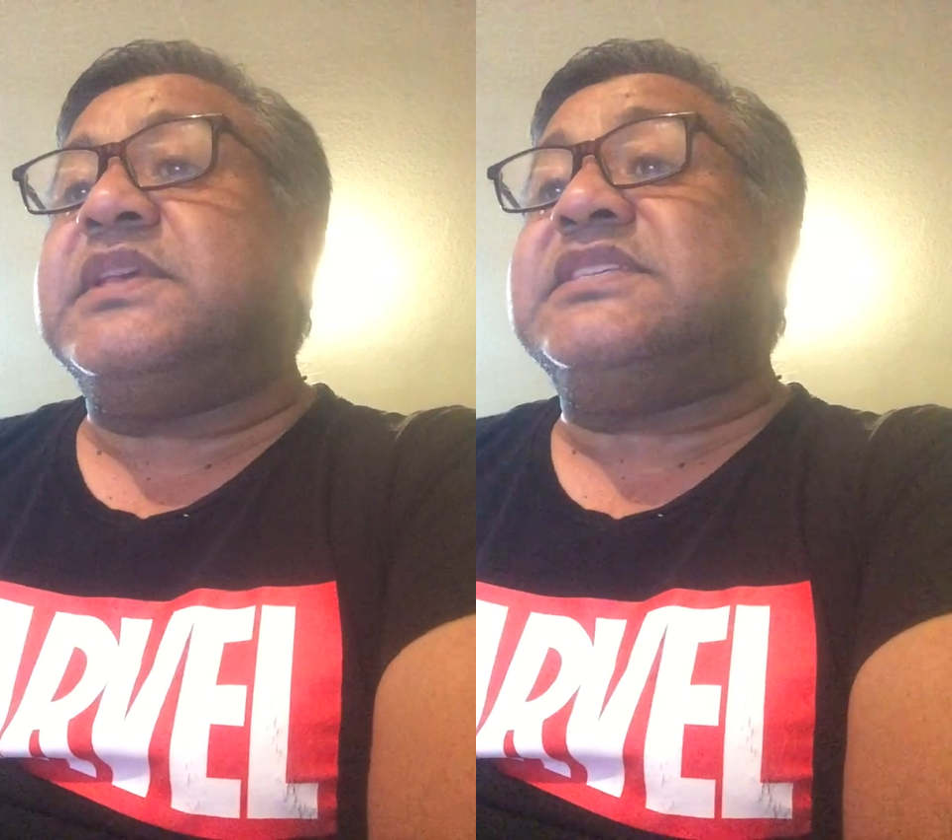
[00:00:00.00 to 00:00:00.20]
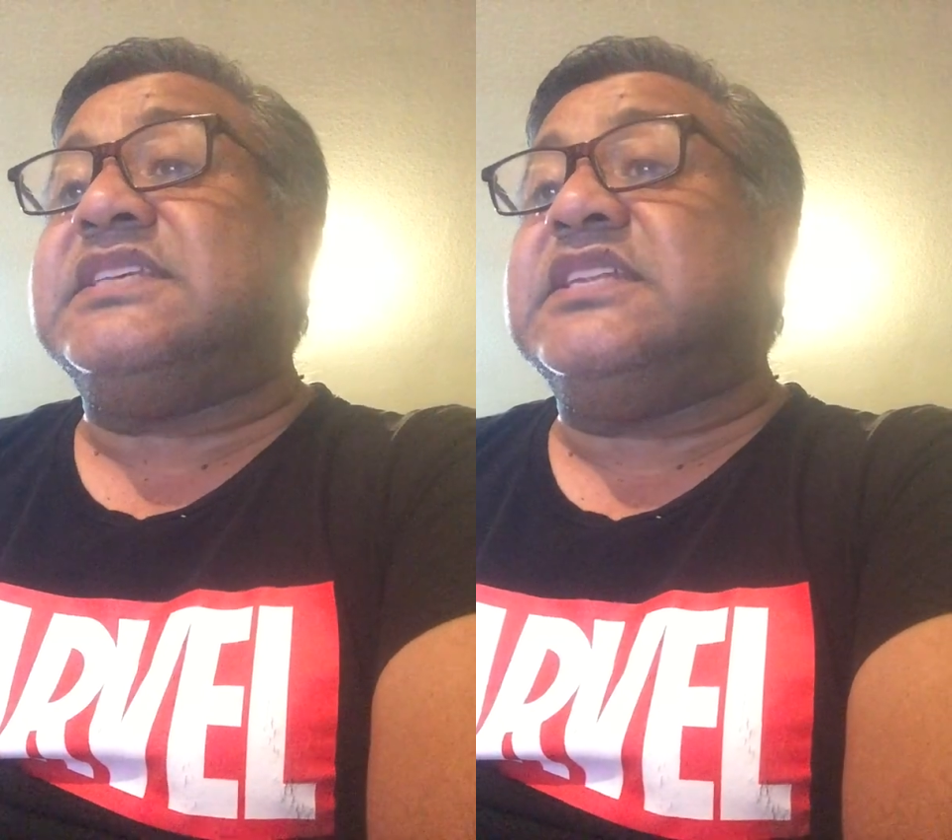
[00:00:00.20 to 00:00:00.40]

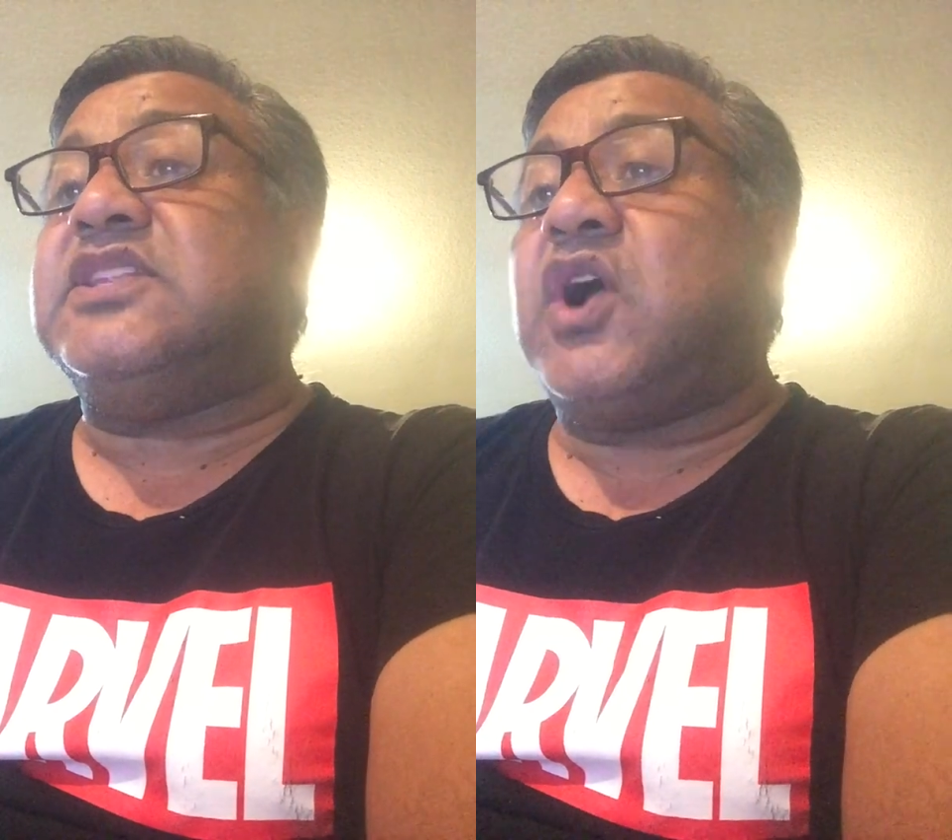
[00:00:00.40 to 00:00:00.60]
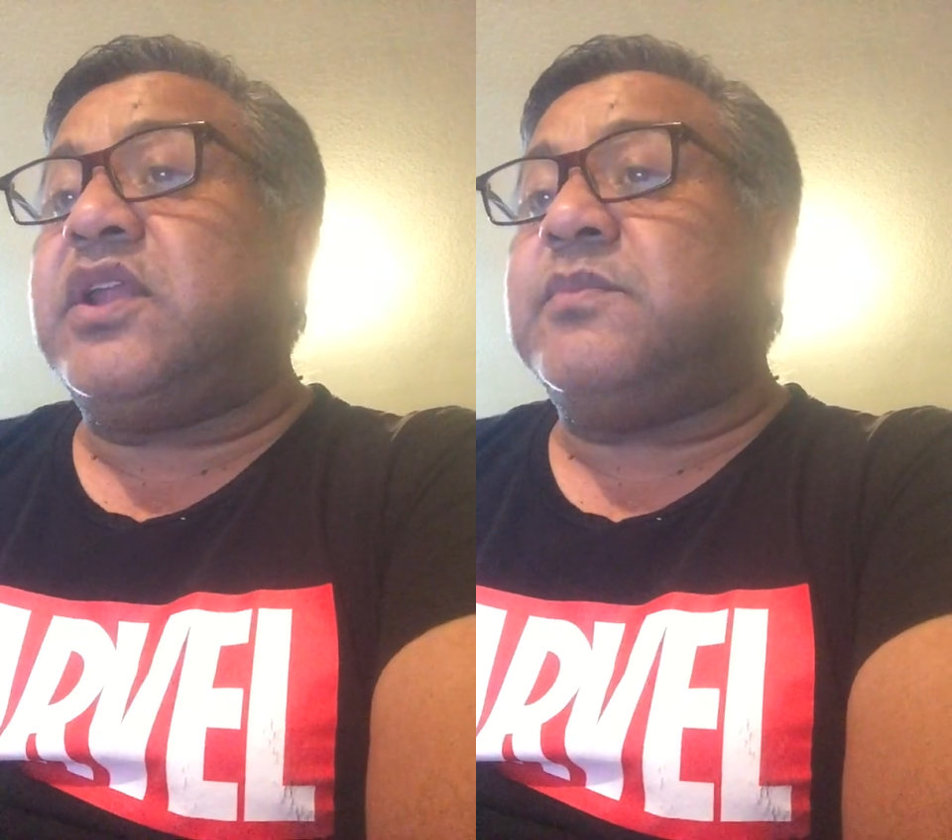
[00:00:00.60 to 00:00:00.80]
be
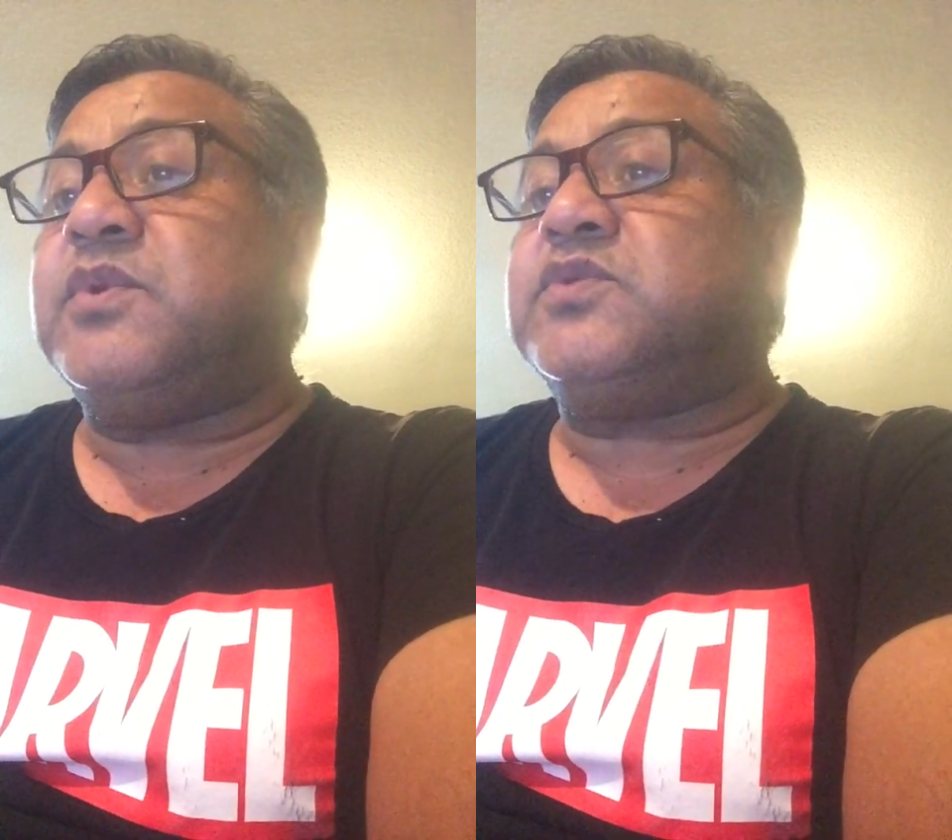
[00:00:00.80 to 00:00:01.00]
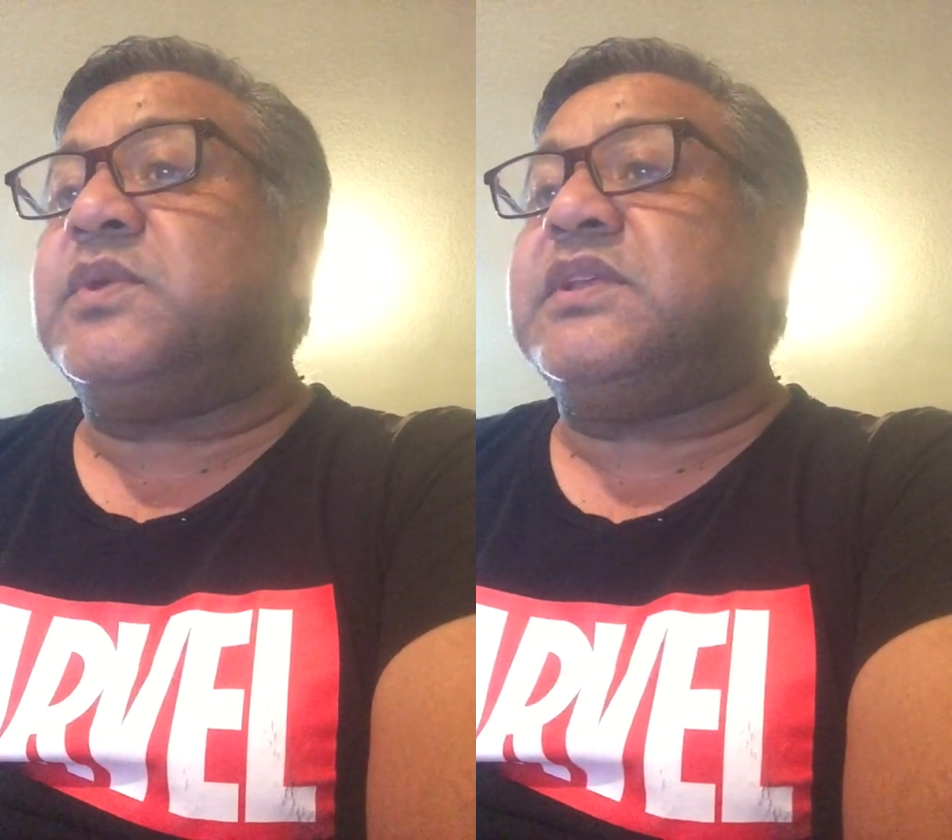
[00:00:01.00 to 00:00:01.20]

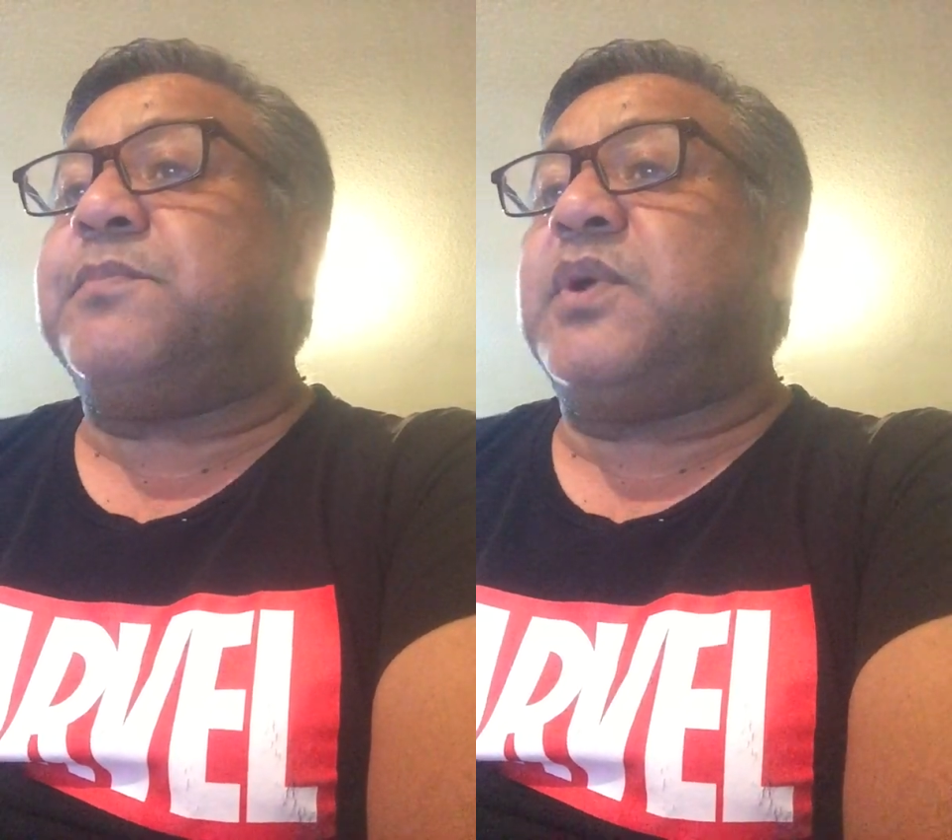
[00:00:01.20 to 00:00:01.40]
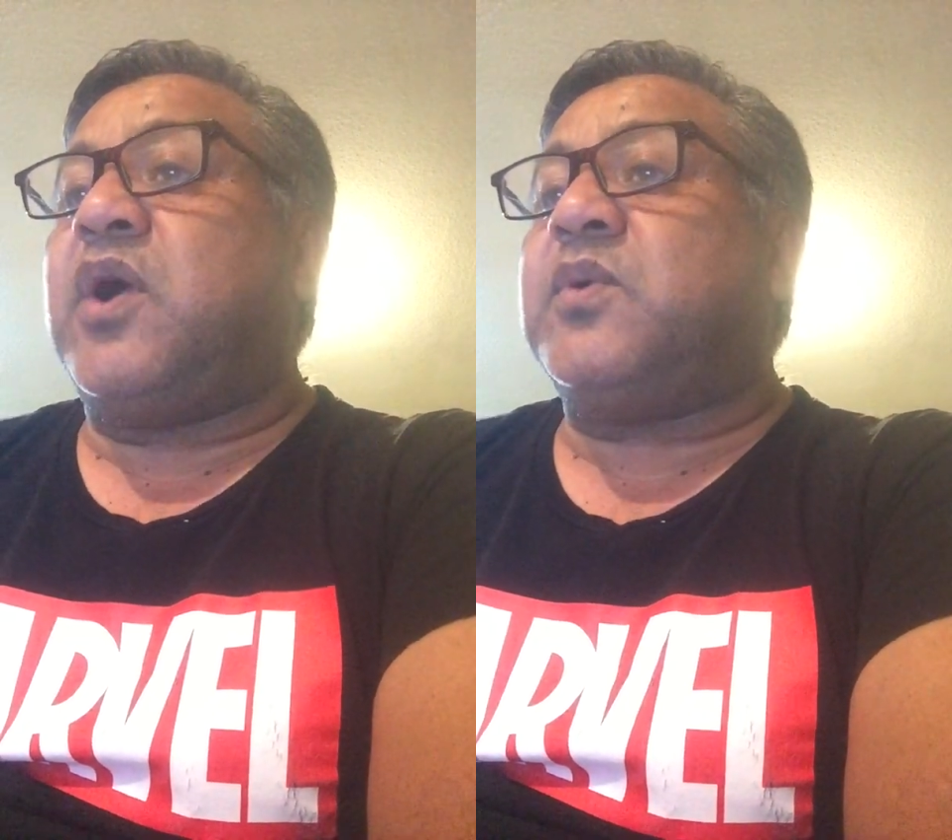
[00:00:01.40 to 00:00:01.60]
synonymous with the
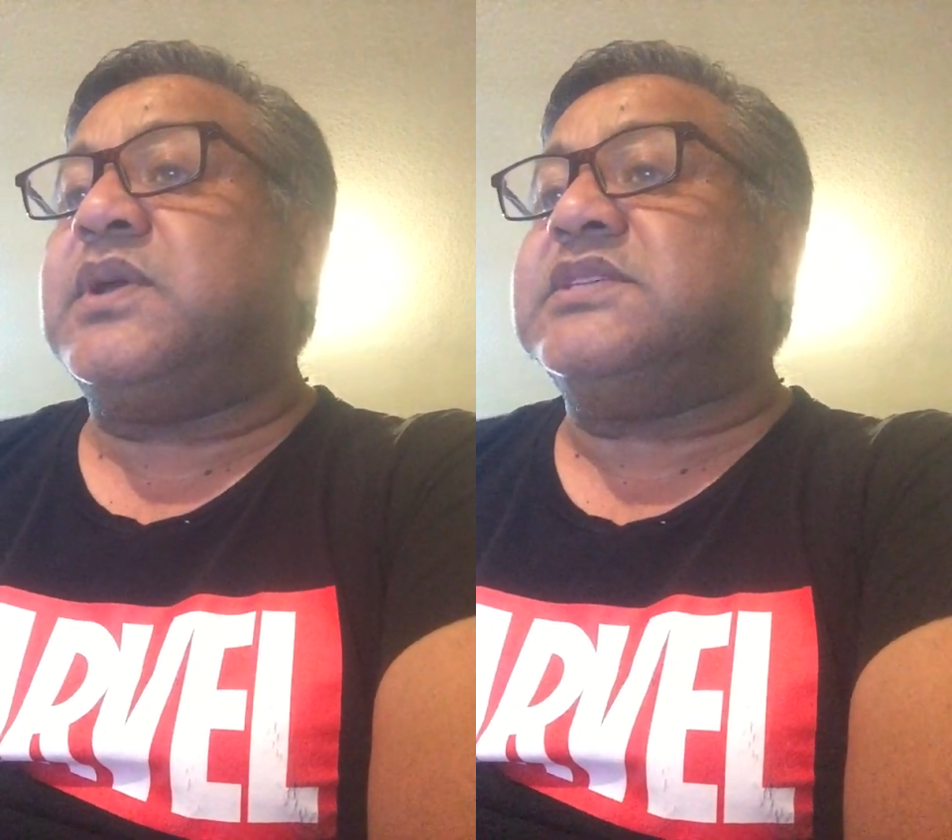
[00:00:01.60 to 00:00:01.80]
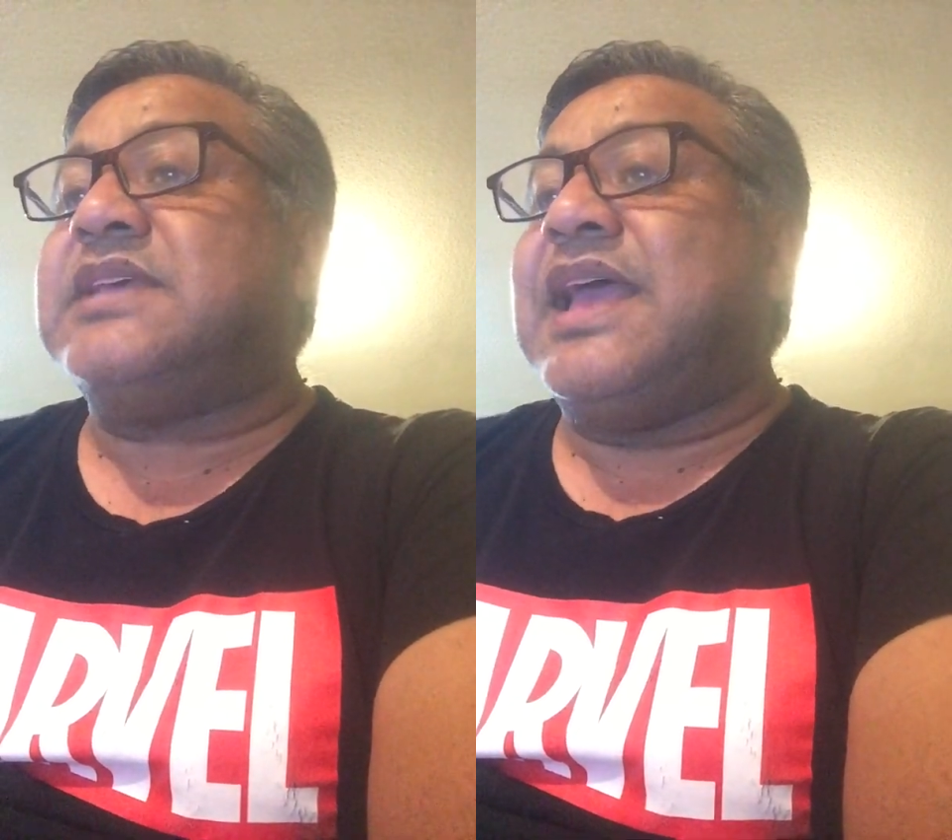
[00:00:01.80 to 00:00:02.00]

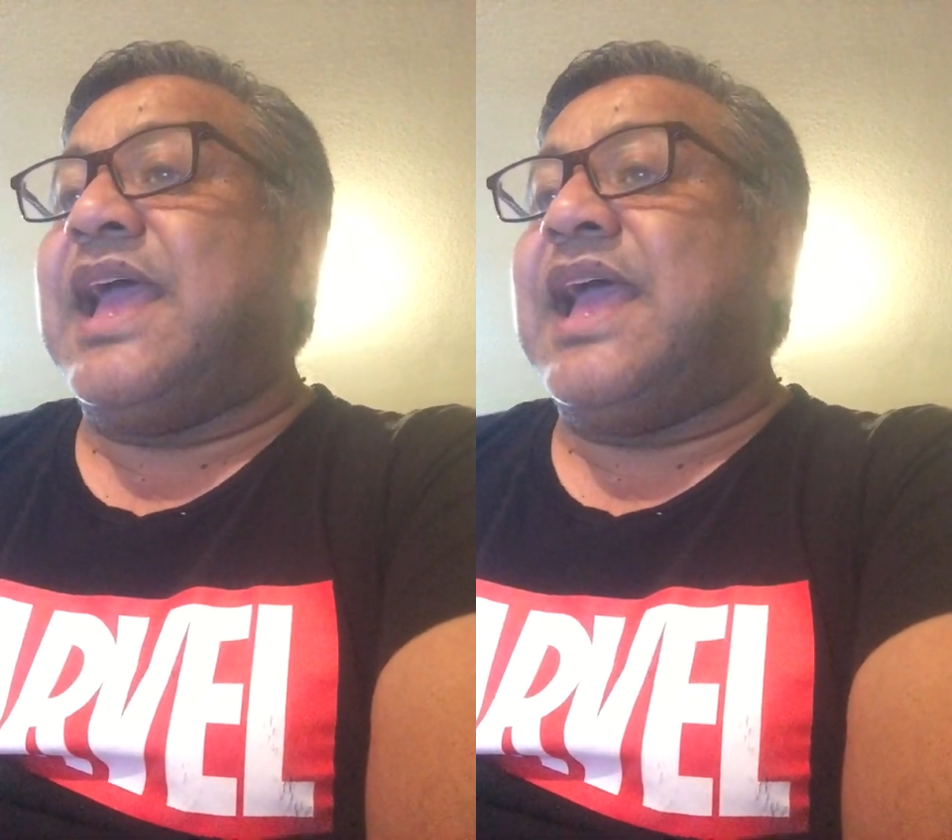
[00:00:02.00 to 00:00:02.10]
progress,